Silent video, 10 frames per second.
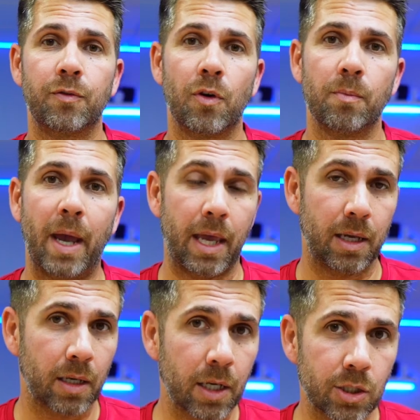from a
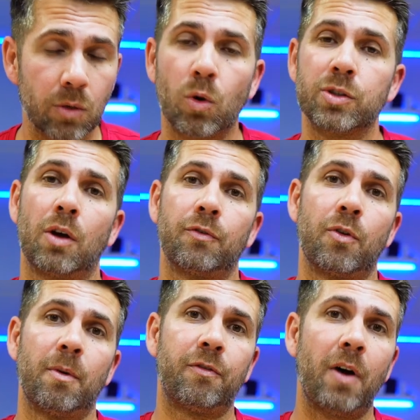ignition, was not
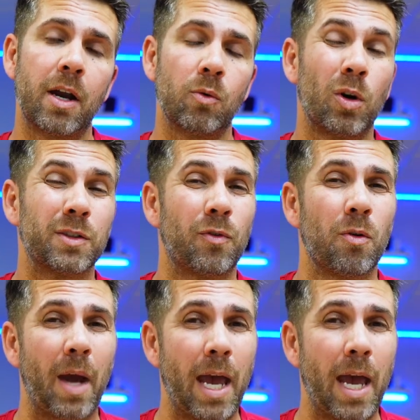from a fire, was from